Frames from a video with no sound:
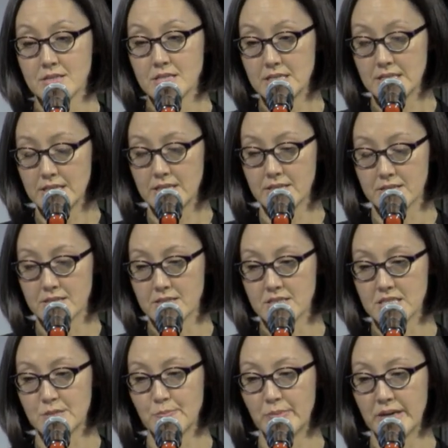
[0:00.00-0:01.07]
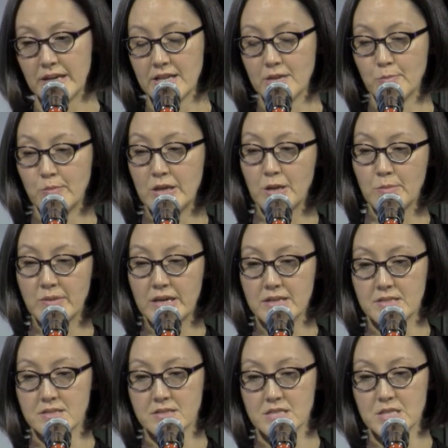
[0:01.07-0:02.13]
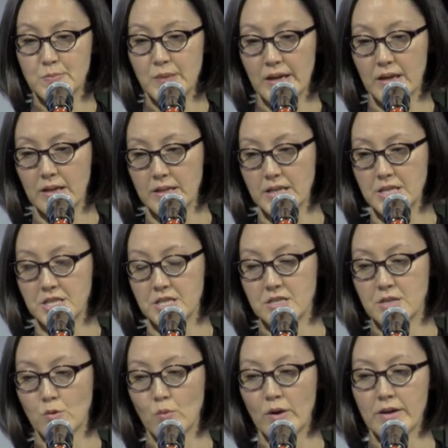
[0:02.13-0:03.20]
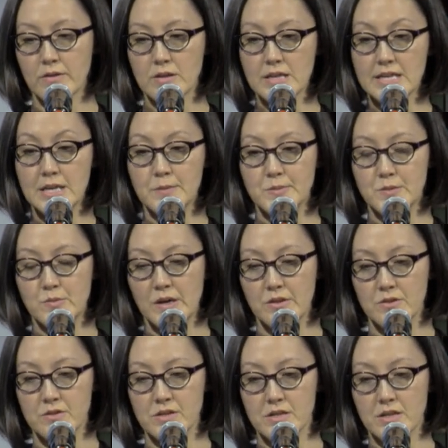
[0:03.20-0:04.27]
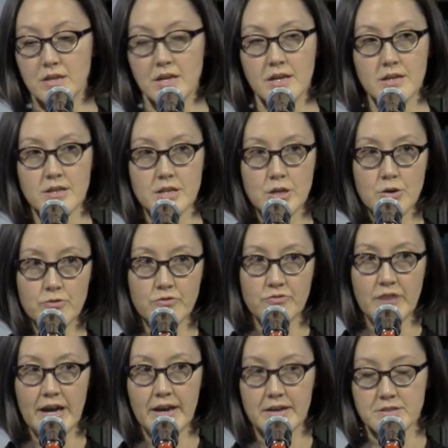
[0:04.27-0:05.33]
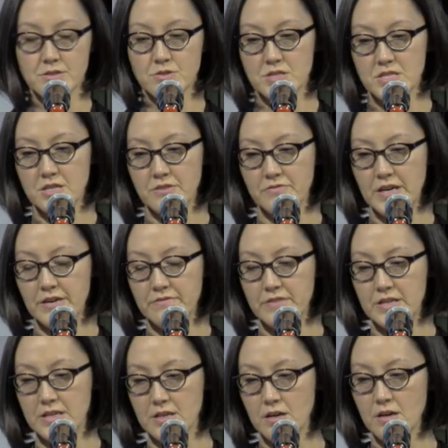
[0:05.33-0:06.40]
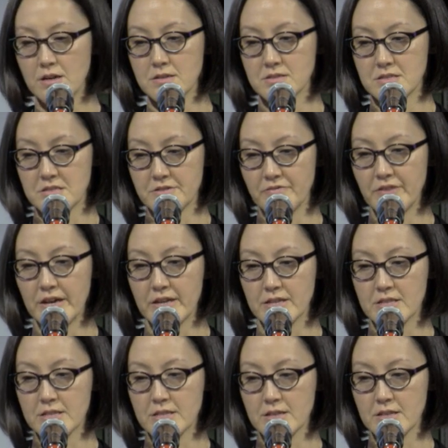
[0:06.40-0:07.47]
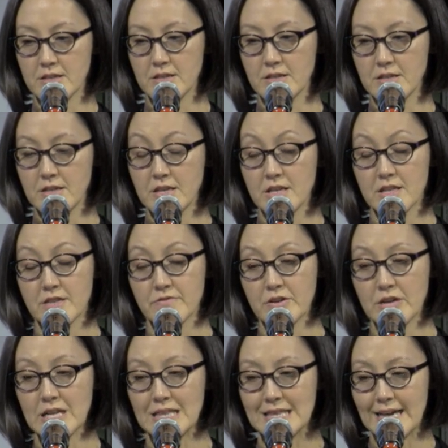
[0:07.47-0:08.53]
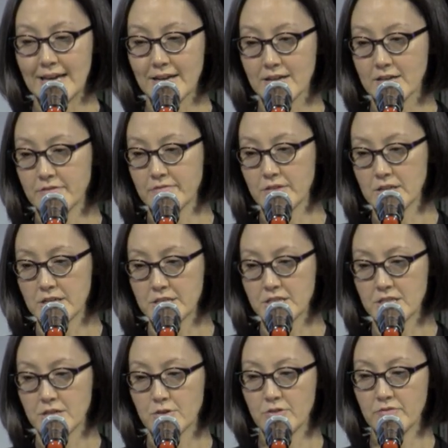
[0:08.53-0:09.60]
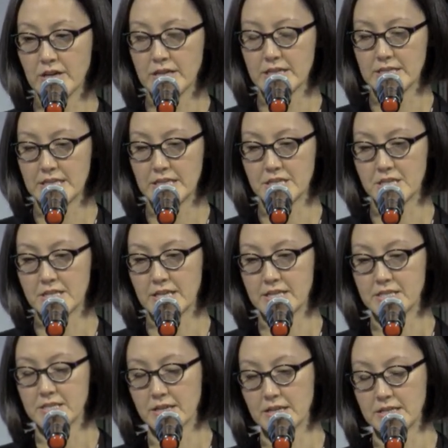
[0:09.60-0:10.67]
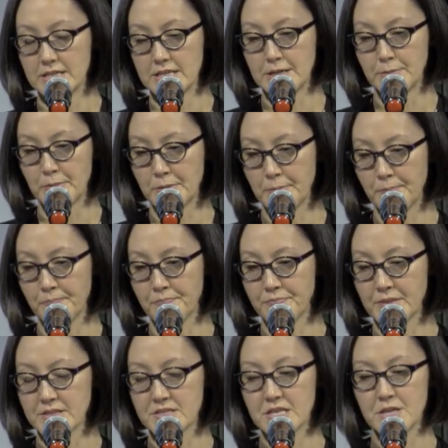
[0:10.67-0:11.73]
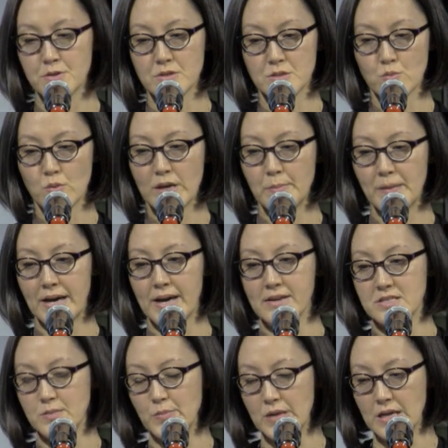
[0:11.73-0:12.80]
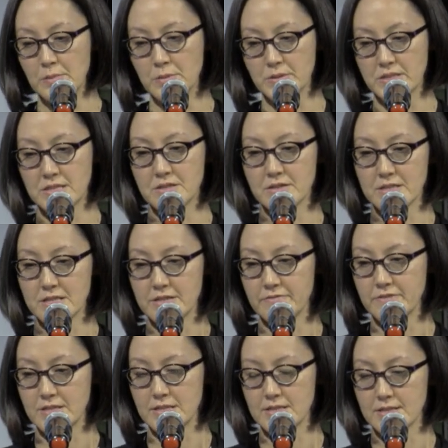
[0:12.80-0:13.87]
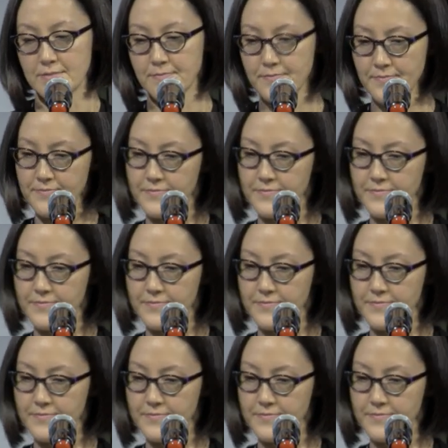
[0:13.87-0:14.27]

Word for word: She did this despite it being based on speculation and wild leaps rather than known facts or self evident cause and effect. The very lack of logic or validation had dug in deep. Seo was way past being able to tell the difference.